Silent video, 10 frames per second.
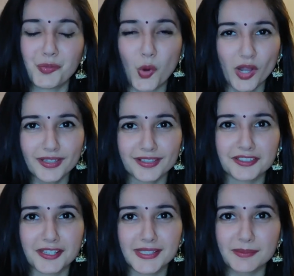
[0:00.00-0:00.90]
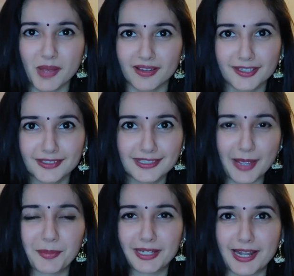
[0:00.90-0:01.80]
What is market
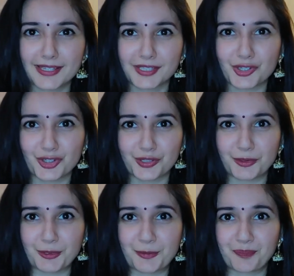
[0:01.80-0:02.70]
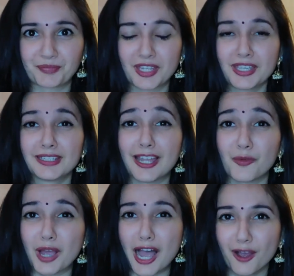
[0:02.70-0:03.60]
capitalization?
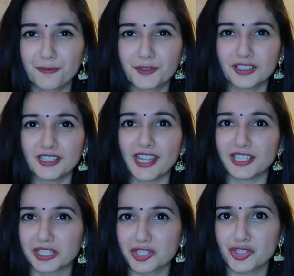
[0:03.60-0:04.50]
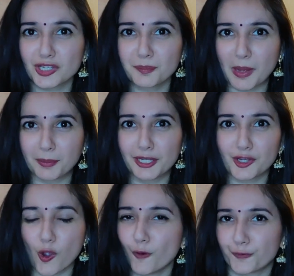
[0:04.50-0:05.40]
Now, after an initial
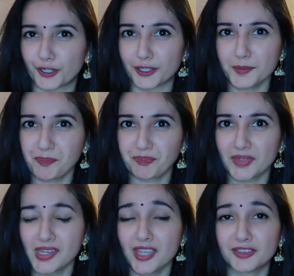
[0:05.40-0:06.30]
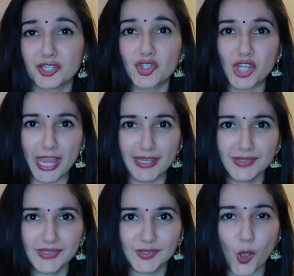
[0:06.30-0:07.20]
public offering, the
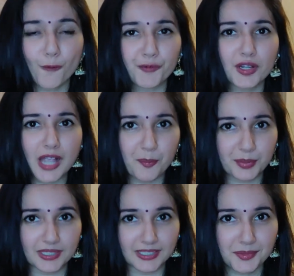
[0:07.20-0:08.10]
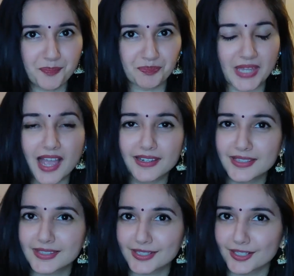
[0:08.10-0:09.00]
shares of a company are
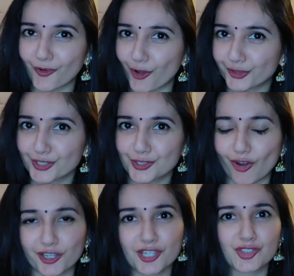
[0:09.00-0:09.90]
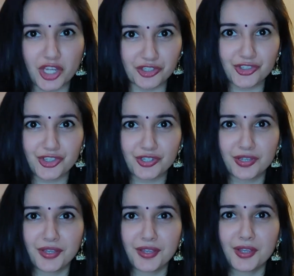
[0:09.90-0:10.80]
listed on the stock exchange,
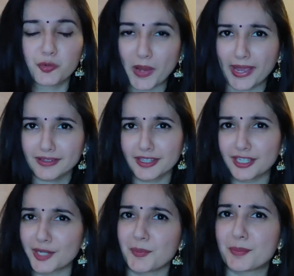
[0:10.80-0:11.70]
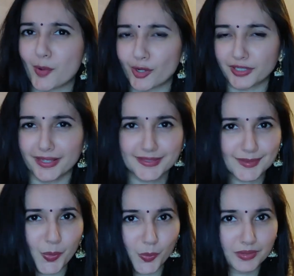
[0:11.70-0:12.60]
where they can be bought and
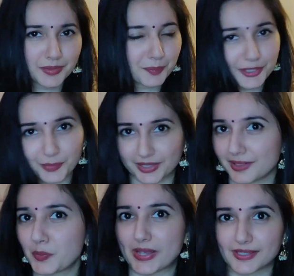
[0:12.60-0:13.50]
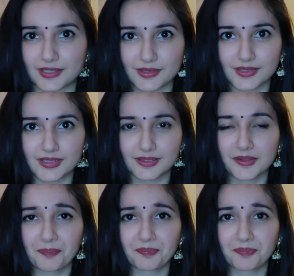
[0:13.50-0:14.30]
sold between investors.